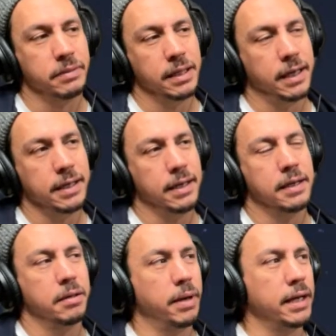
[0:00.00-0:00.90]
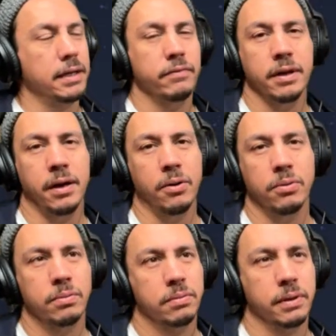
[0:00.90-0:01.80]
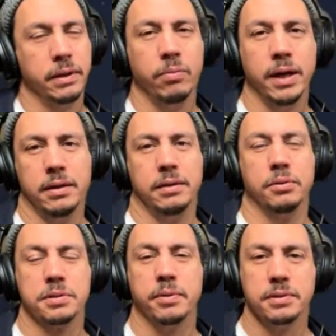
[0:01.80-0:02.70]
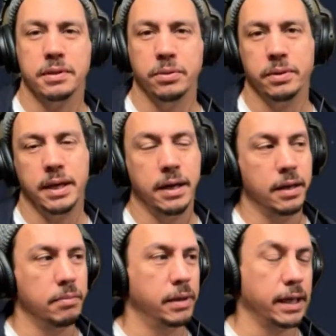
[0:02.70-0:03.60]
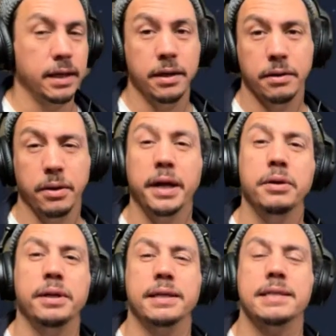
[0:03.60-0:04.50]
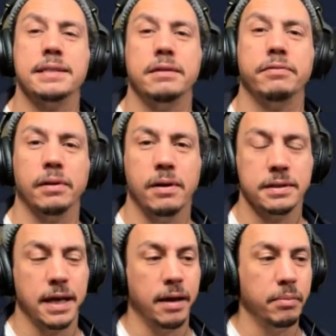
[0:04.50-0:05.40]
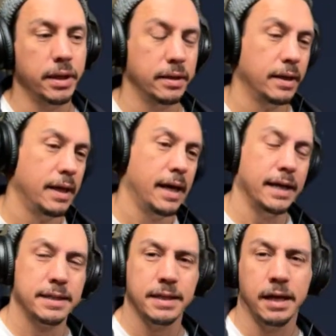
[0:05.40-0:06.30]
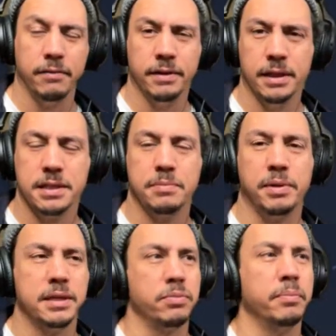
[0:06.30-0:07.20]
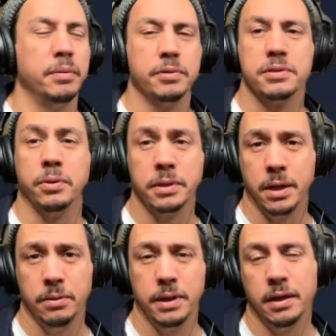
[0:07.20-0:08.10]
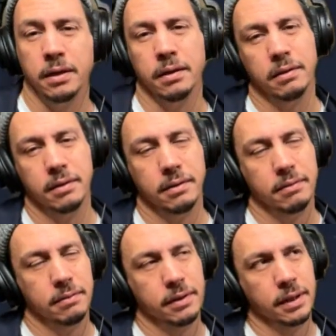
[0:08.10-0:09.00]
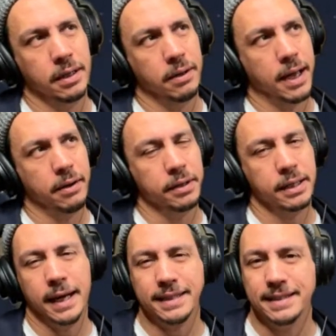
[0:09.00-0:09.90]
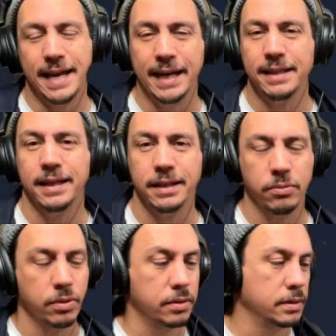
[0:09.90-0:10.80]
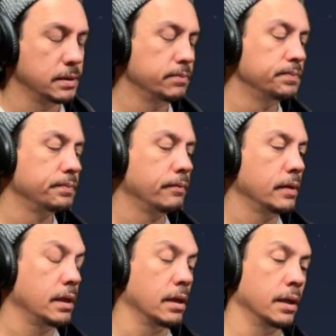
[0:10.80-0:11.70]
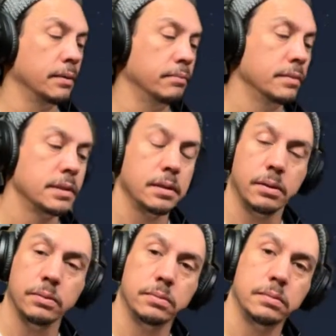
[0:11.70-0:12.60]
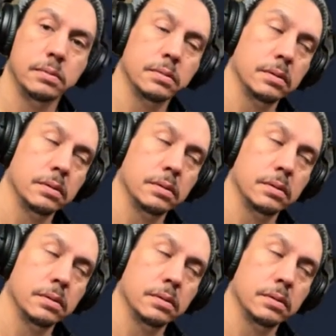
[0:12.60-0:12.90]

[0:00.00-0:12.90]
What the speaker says: ask me. Like GitHub, I didn't even know really what you were supposed to do with GitHub like a year ago. I knew it existed for a long time, but I just thought of it as a place where people stored code. I didn't really know how it connected to anything in the world. So